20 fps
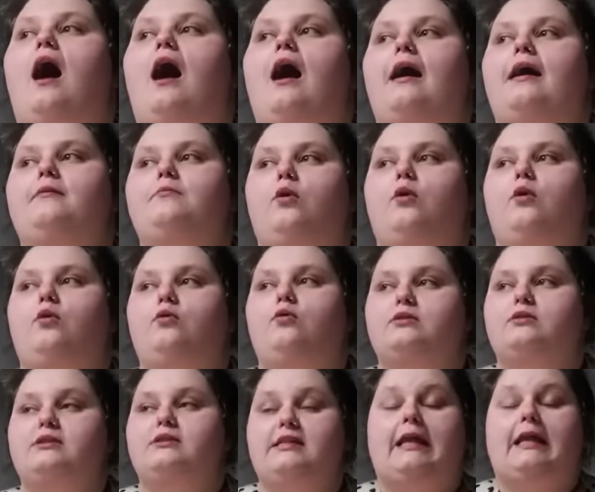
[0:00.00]
am
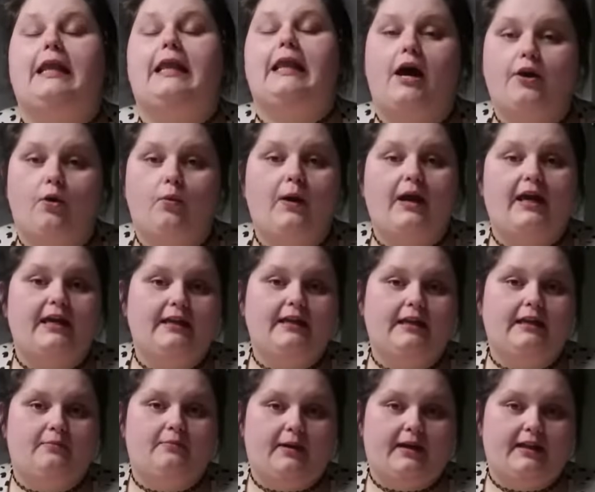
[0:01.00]
holding a lot of
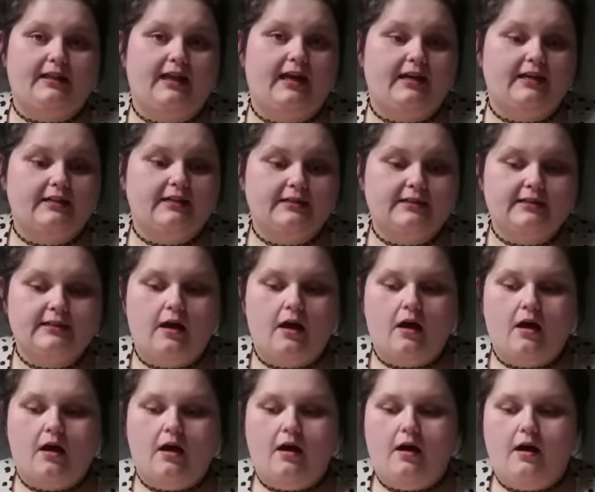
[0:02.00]
weight in my legs.
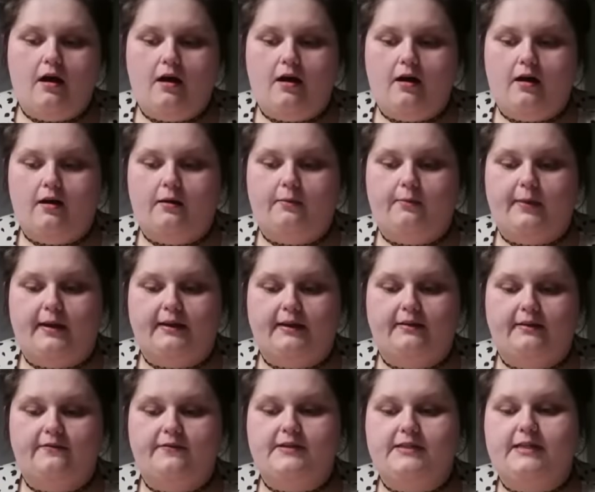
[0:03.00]
My
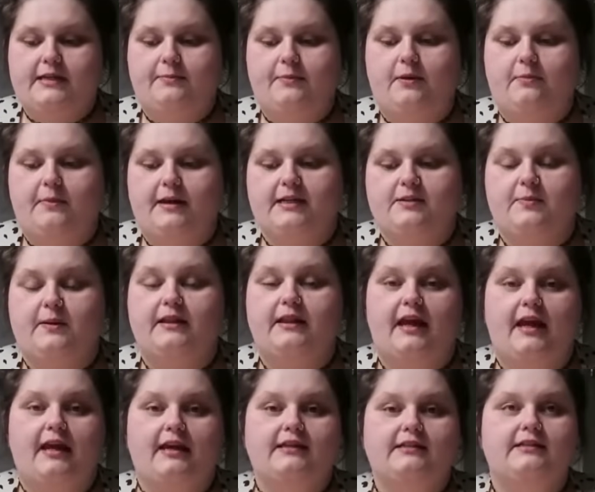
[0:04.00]
lymphedema makes my
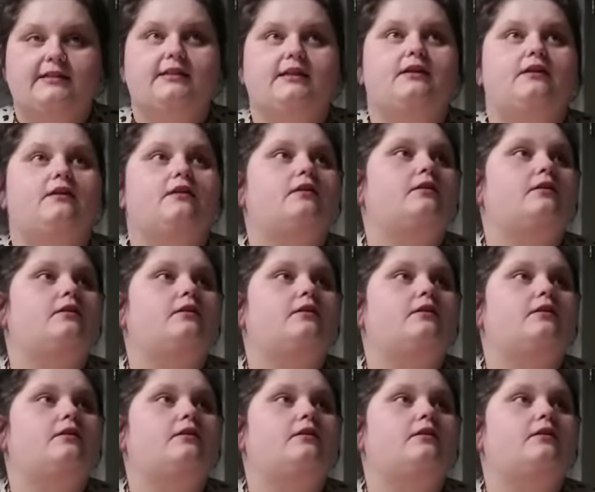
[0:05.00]
legs